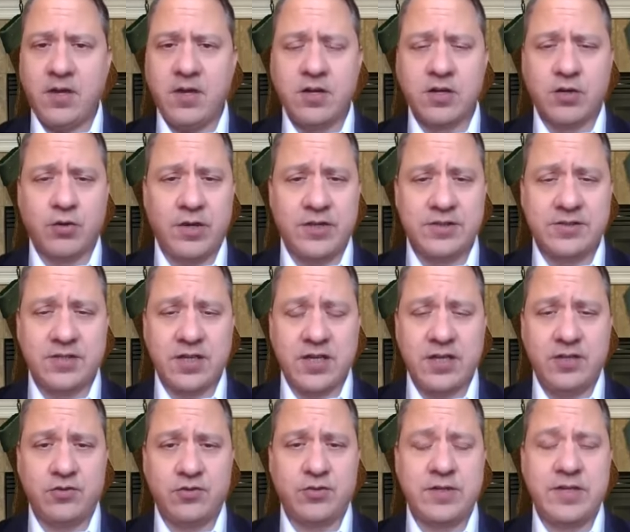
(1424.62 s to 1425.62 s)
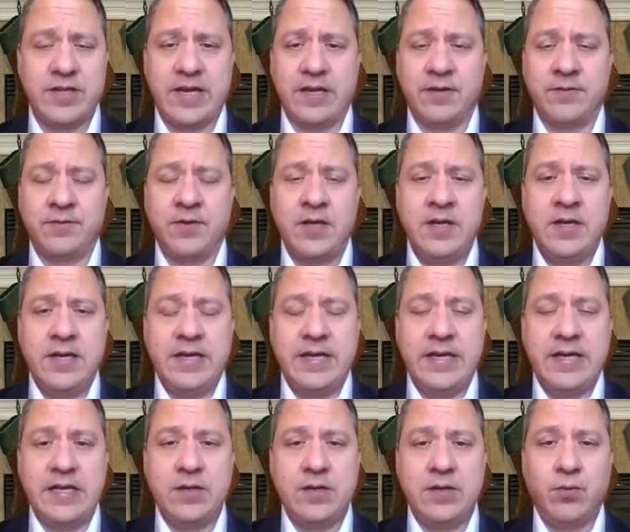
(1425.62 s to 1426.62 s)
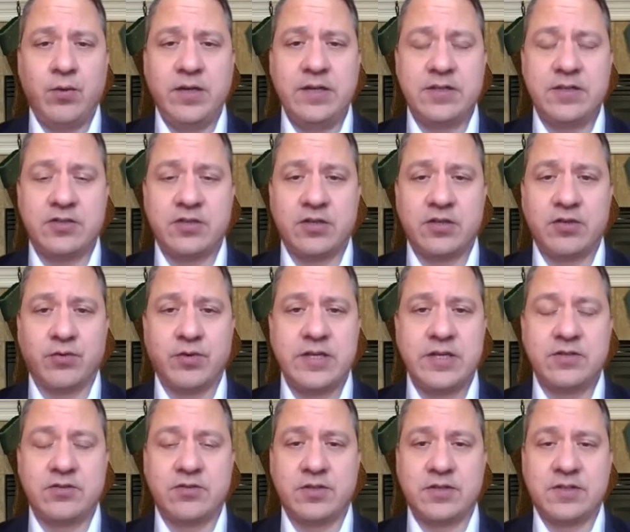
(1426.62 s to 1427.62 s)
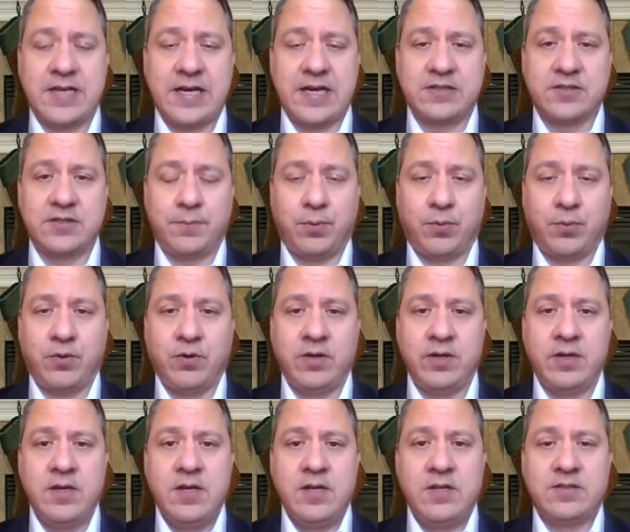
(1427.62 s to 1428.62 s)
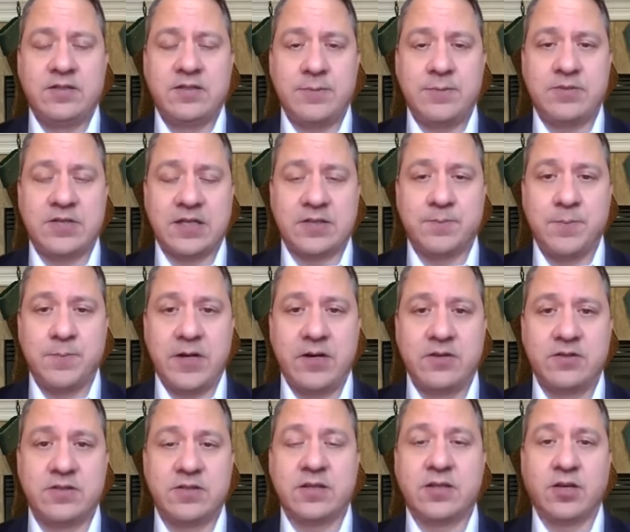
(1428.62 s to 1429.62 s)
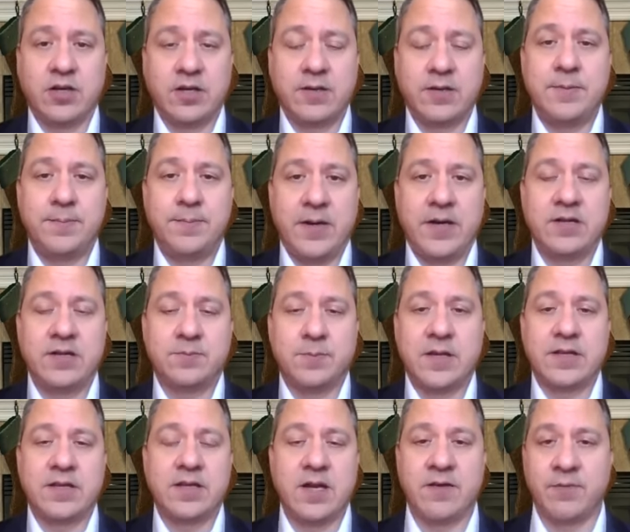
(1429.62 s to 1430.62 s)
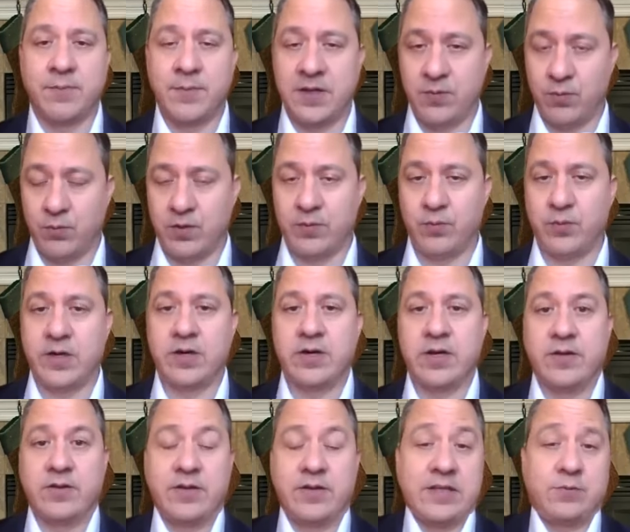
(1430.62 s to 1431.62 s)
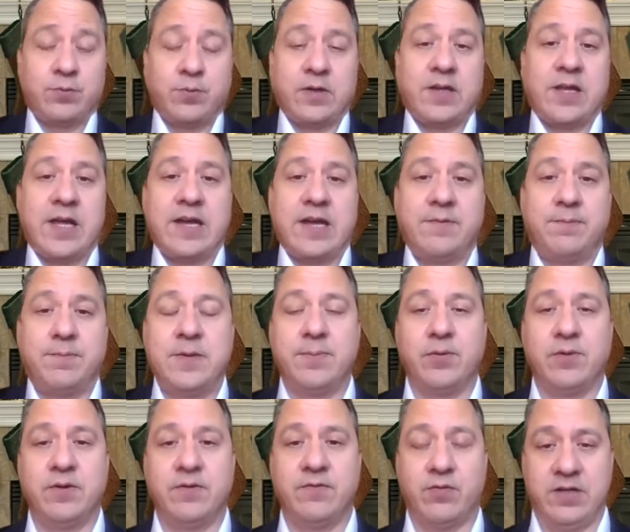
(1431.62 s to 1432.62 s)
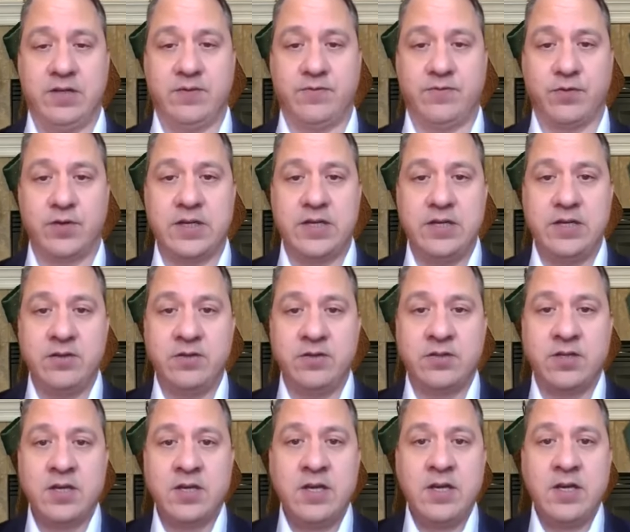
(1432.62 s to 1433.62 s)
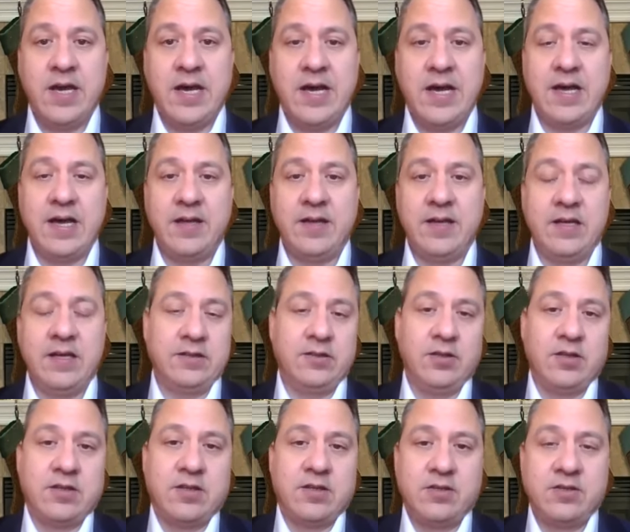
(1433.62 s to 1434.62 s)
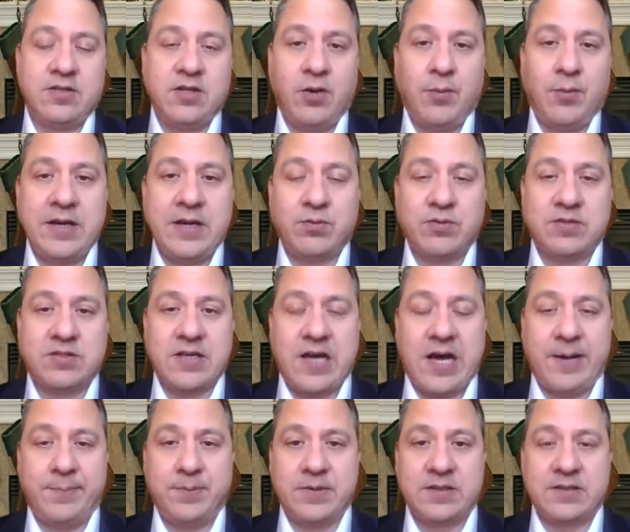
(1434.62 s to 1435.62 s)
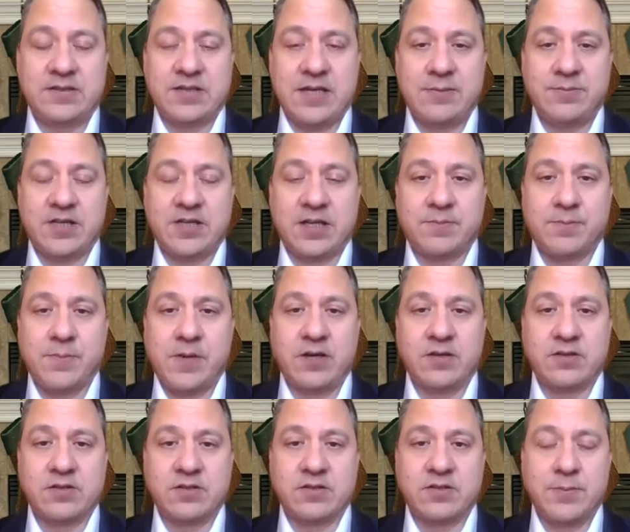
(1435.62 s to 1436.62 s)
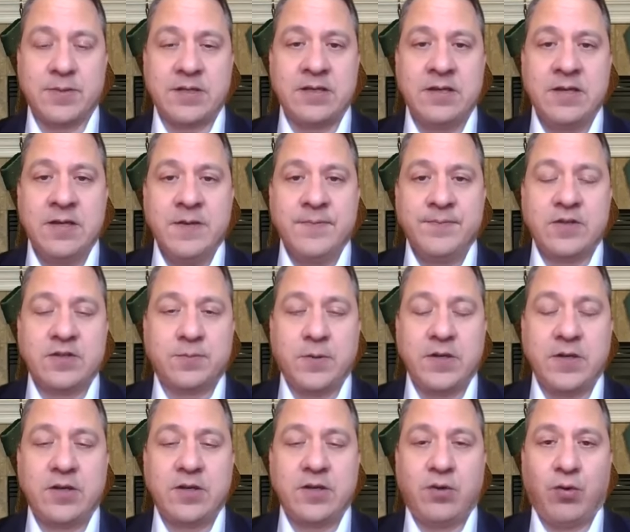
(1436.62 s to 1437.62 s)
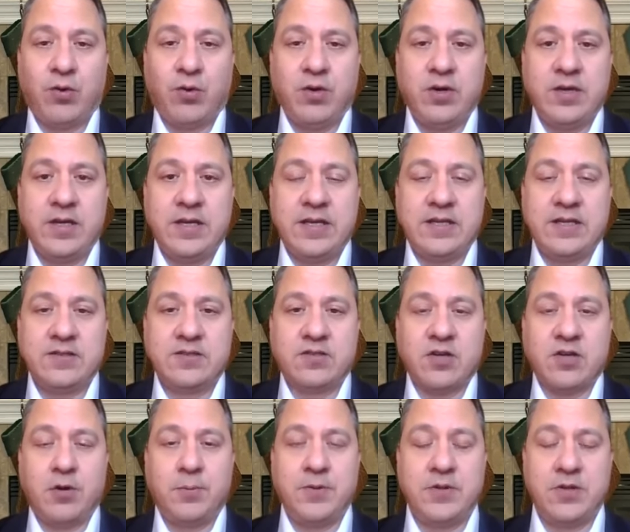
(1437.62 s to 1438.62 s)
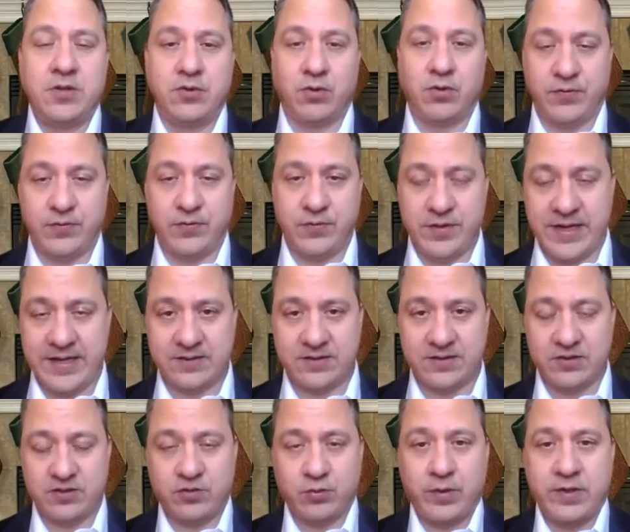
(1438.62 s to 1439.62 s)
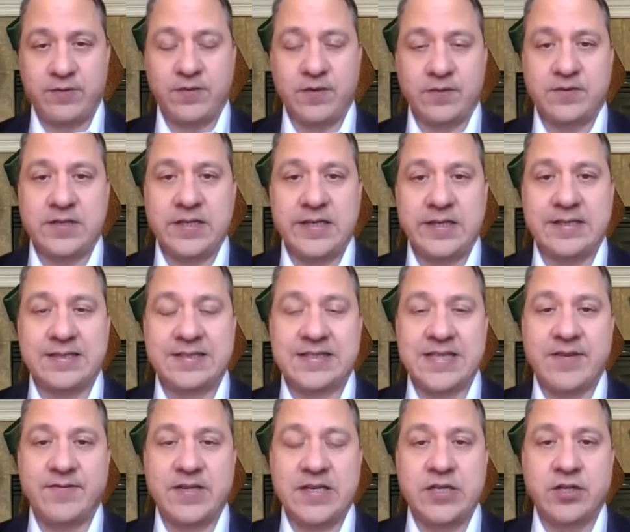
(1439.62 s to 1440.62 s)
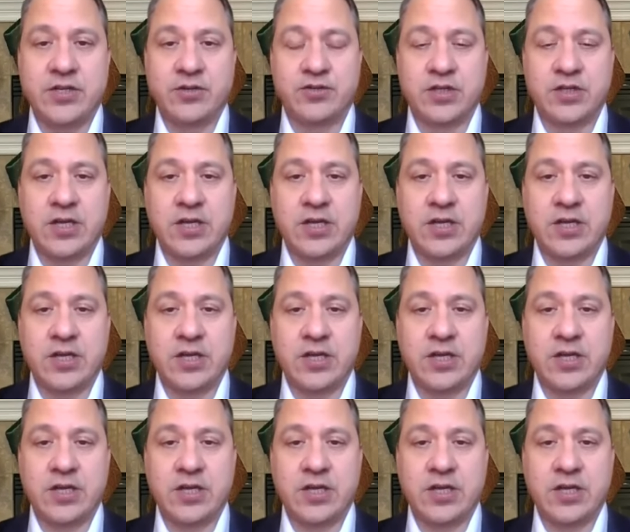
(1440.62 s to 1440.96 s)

across the country that if anyone disagrees or does not support same-sex marriage, that they're going to be punished by the government one way or another. That's what a lot of people have wanted for years. And look, there's nobody was stopping same-sex marriages. I mean, the Supreme Court has opened the door for that since 2015, 7 years